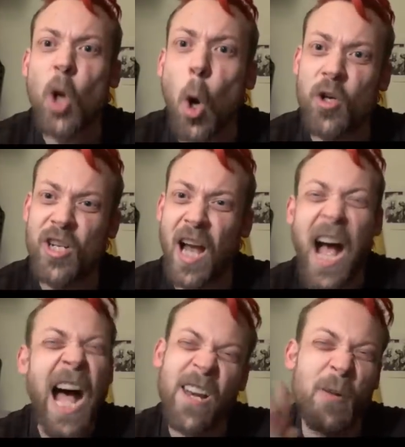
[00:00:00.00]
daughter.
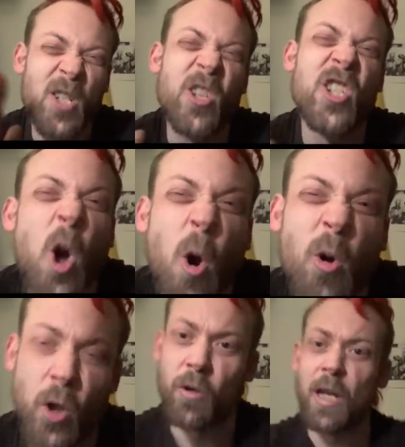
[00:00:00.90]
I know it's not your
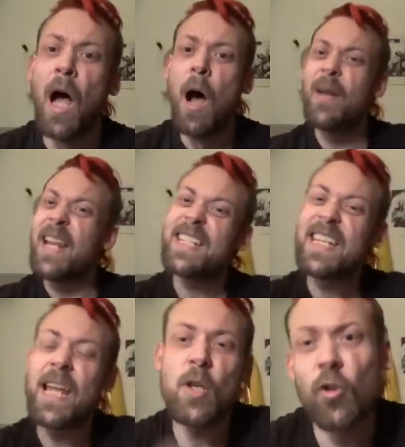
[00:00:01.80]
daughter, but let's
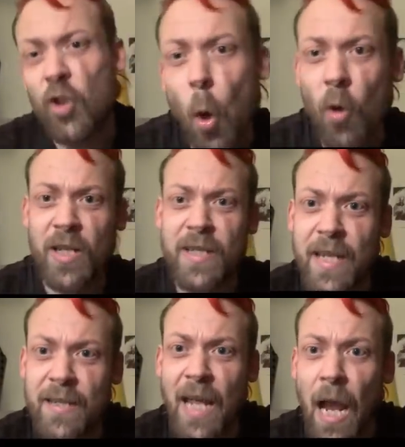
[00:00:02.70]
say your daughter
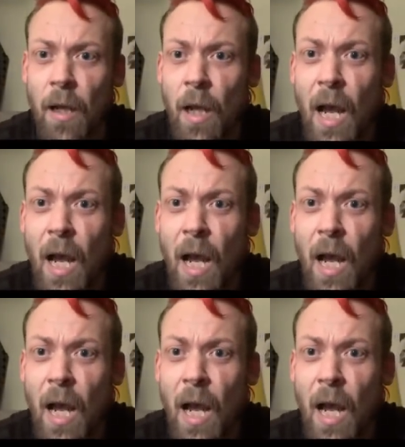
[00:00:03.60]
did that.